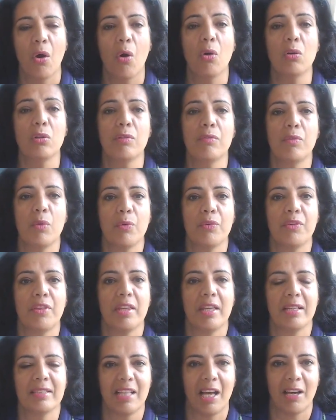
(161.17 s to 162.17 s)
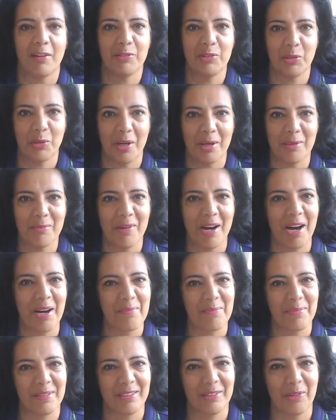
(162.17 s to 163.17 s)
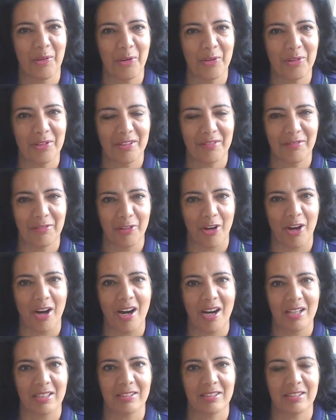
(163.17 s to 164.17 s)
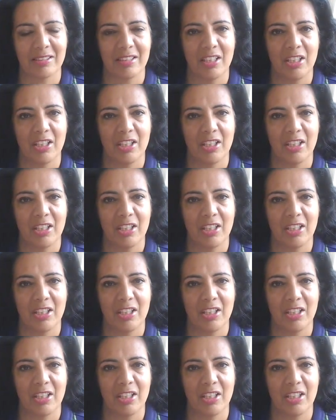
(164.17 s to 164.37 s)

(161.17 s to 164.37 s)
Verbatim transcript: All of those things have to come up in order for us